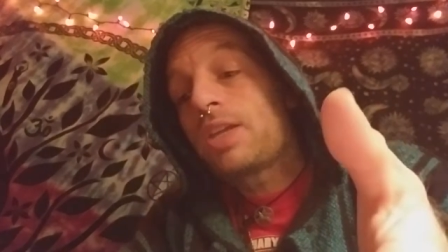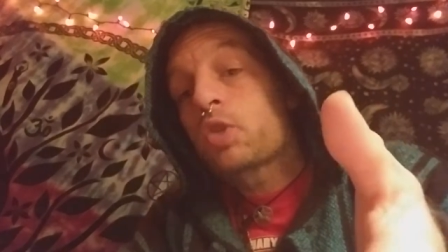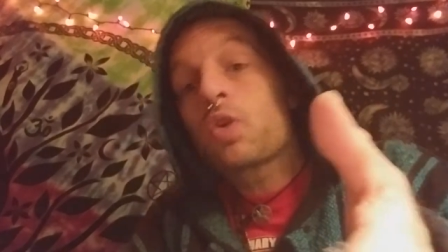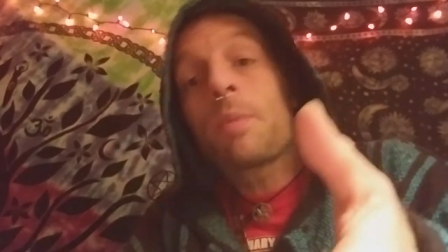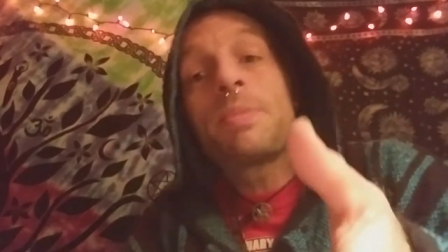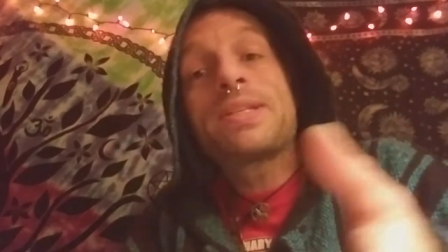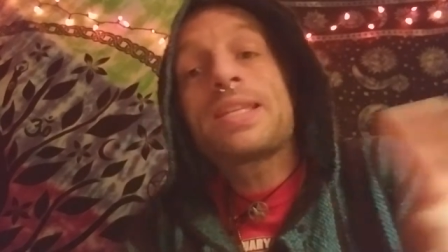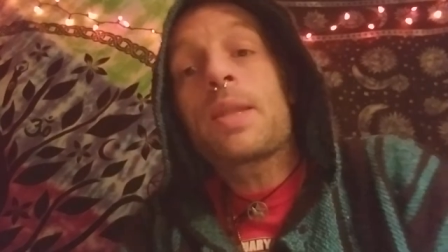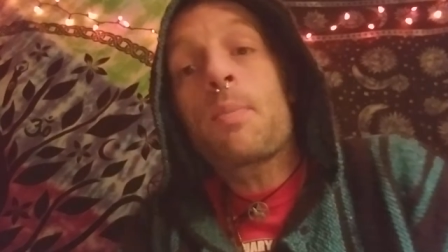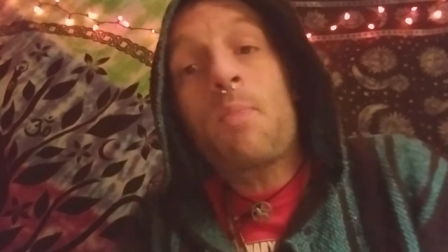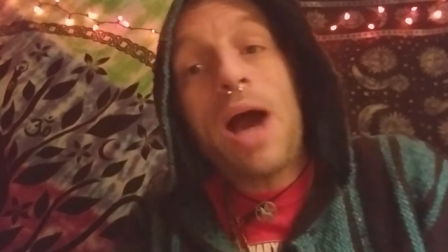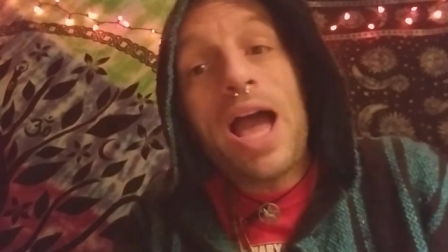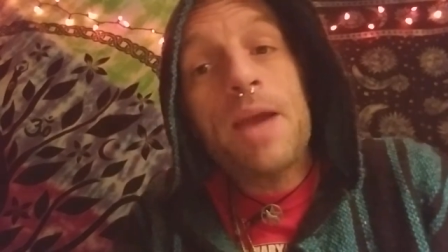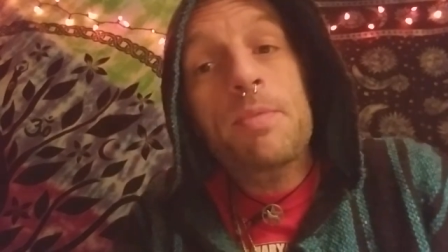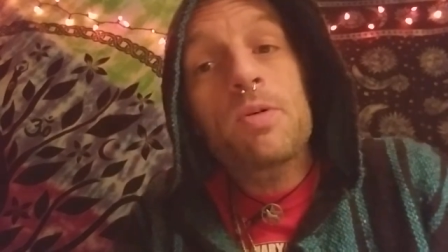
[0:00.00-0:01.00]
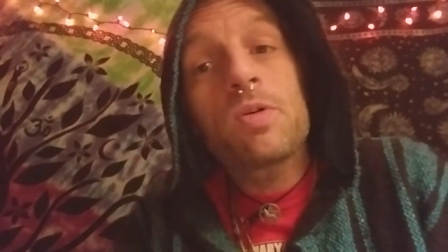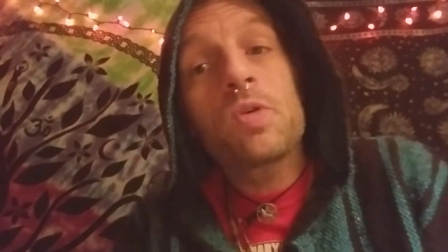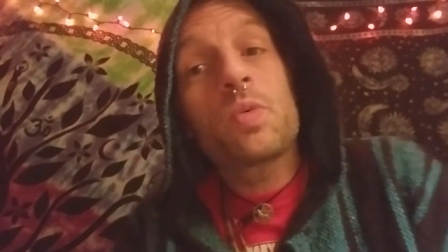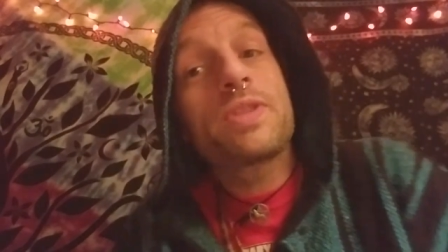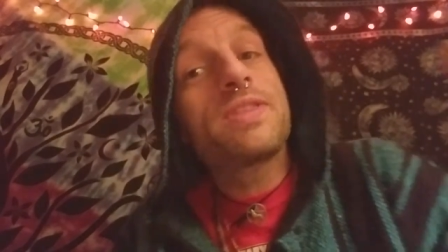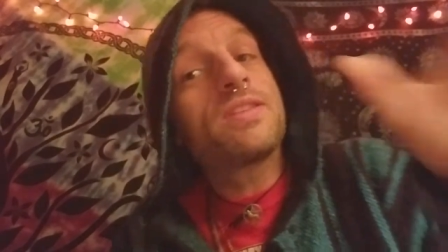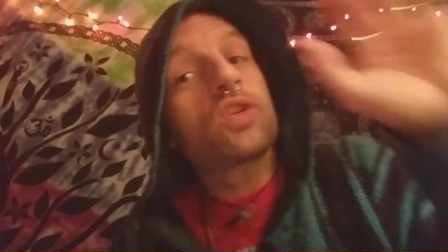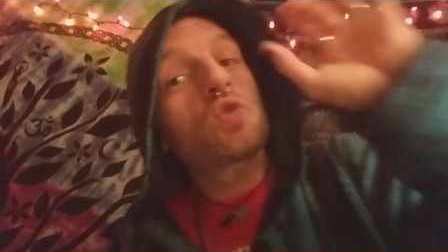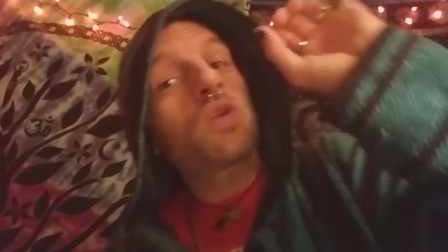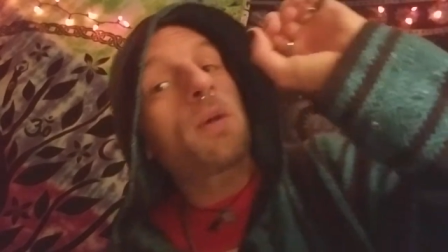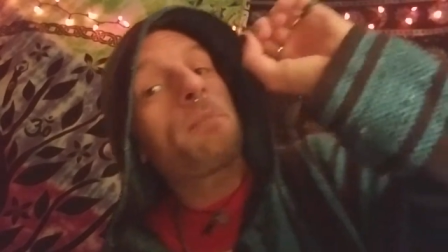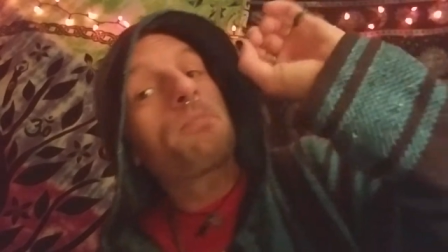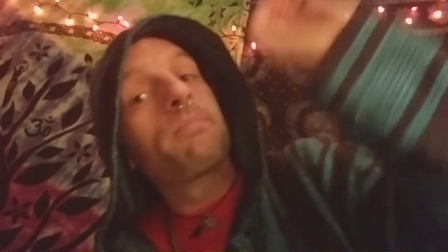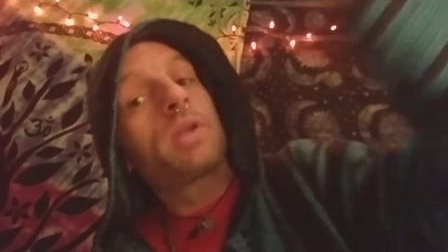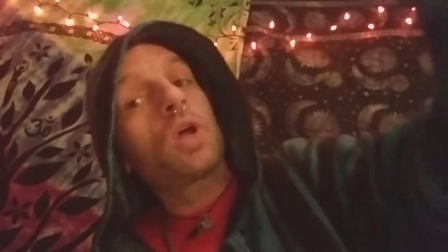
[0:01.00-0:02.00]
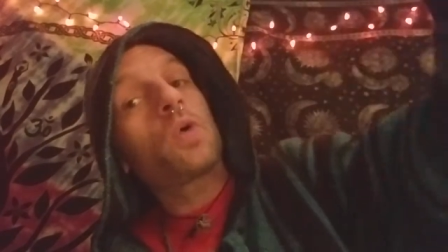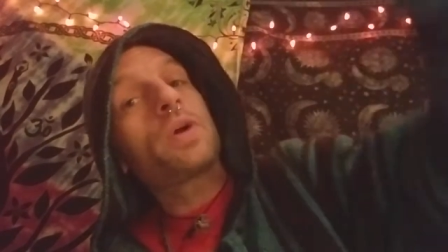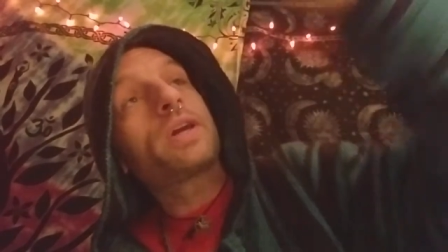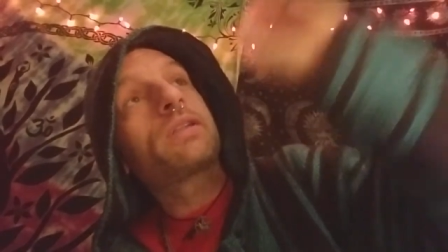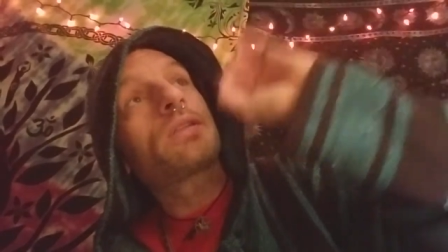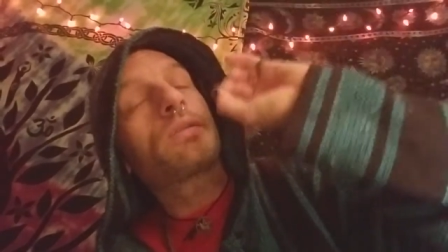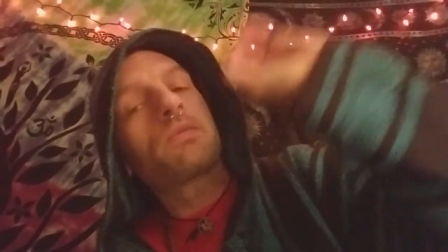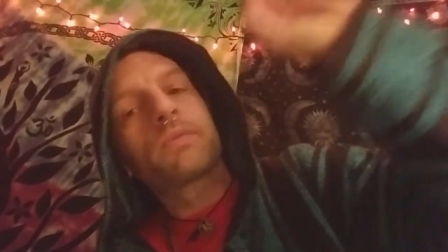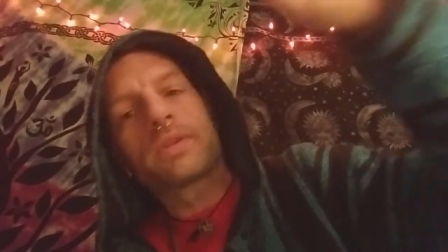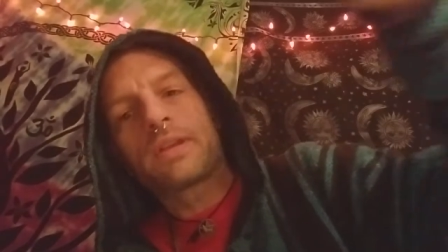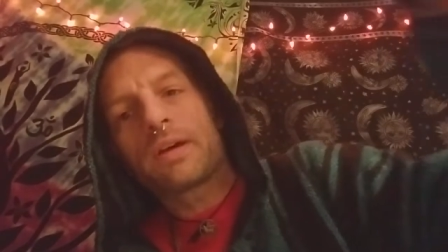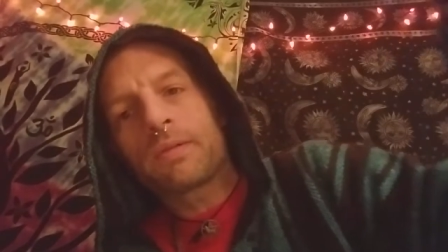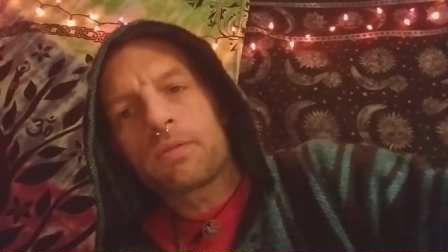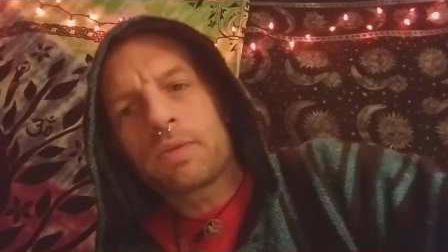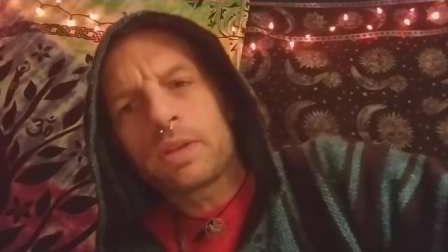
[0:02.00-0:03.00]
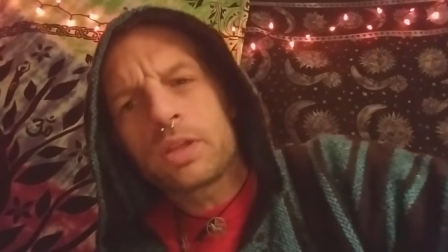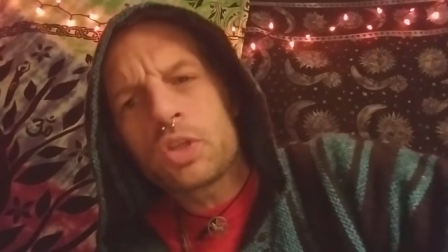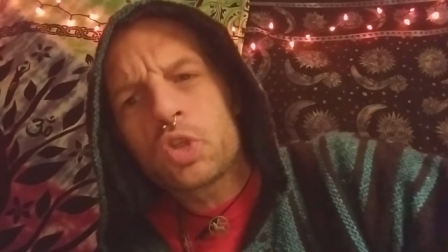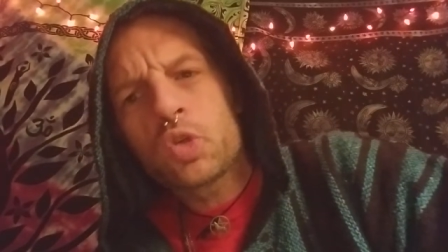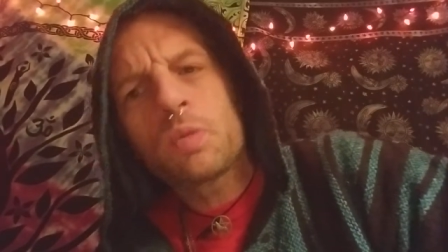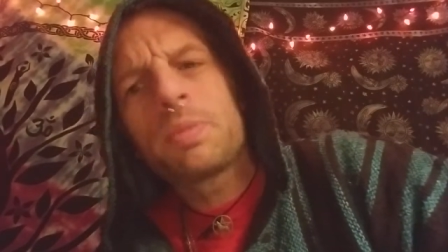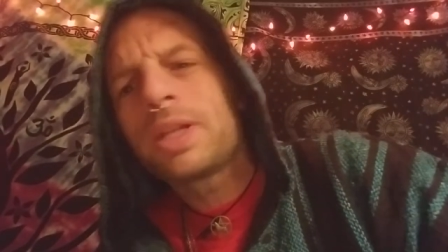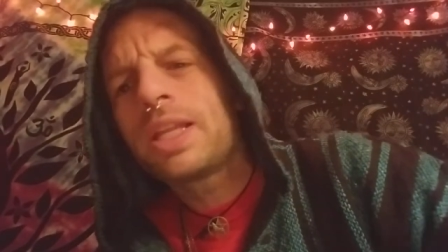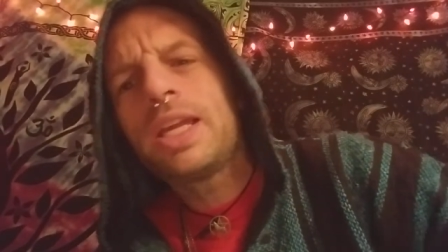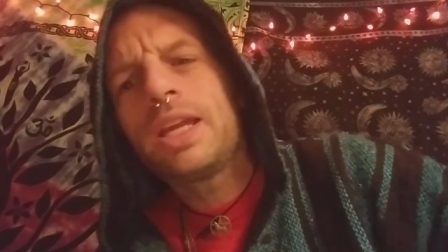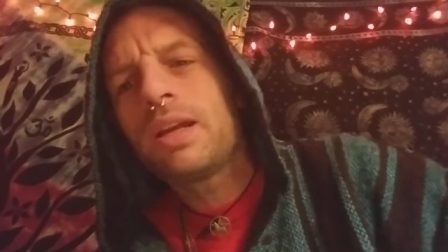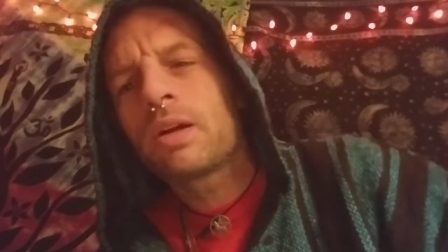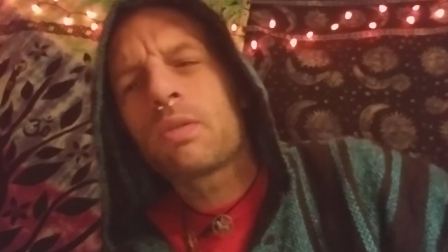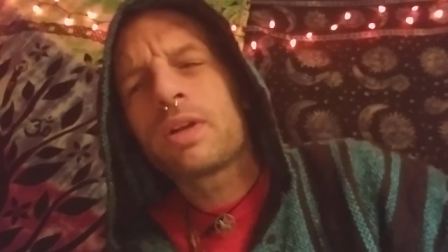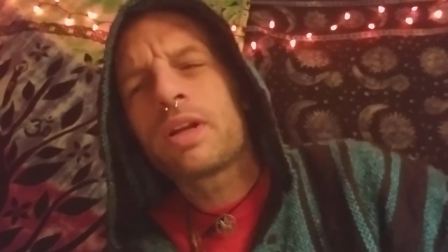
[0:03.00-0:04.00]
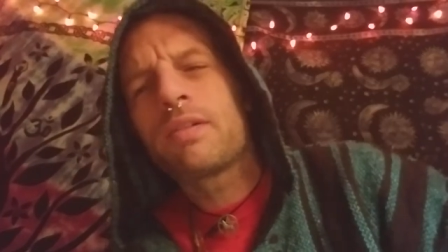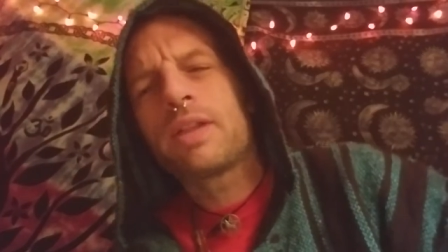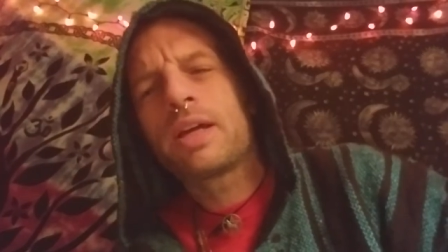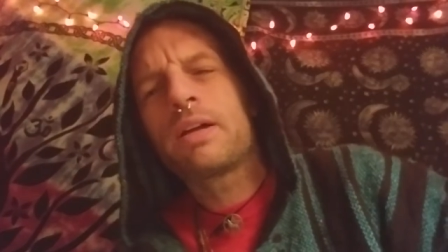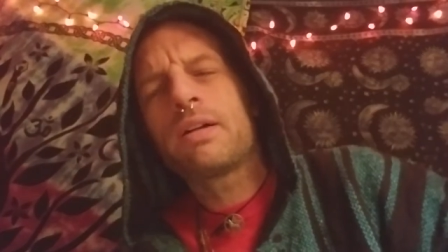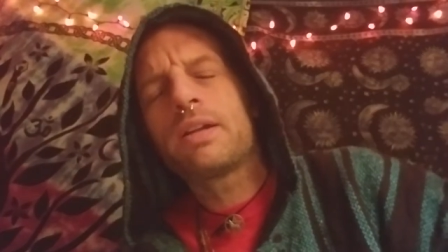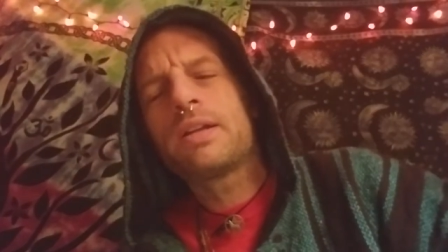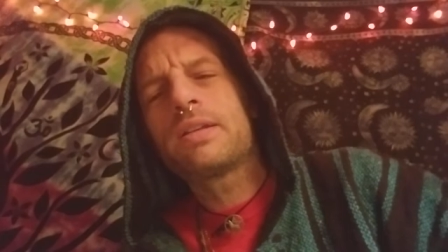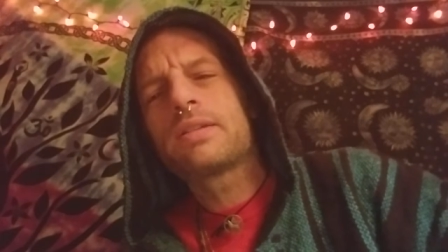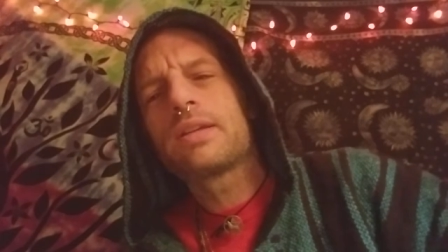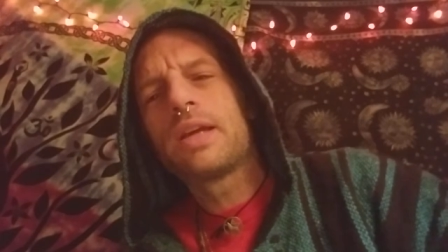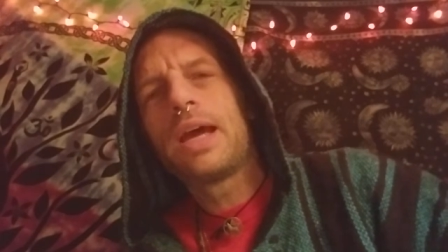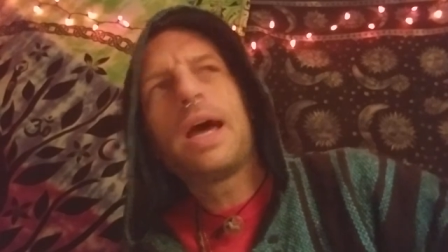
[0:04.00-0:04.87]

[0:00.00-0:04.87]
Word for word: Trump is in the Bible with the Trump blowing the with the Jubilee or whatever the hell it is,